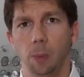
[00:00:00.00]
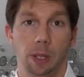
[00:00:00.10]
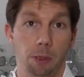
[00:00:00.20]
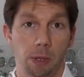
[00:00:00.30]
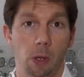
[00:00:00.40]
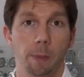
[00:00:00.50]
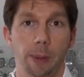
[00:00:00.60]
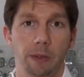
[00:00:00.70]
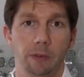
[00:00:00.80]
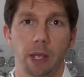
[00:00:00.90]
We had three
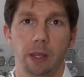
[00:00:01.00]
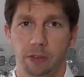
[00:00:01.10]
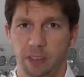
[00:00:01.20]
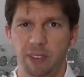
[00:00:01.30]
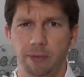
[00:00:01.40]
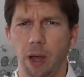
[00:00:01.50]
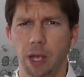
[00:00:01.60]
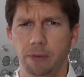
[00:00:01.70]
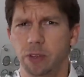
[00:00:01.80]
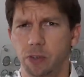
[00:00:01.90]
compounds there, the
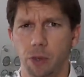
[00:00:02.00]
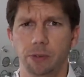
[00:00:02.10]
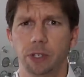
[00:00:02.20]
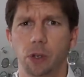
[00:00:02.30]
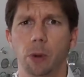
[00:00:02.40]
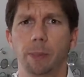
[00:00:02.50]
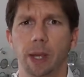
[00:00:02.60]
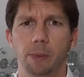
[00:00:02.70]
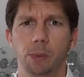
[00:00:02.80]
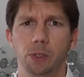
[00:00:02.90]
C5, the softest
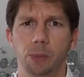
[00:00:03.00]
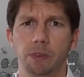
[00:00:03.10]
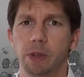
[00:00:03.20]
compound which we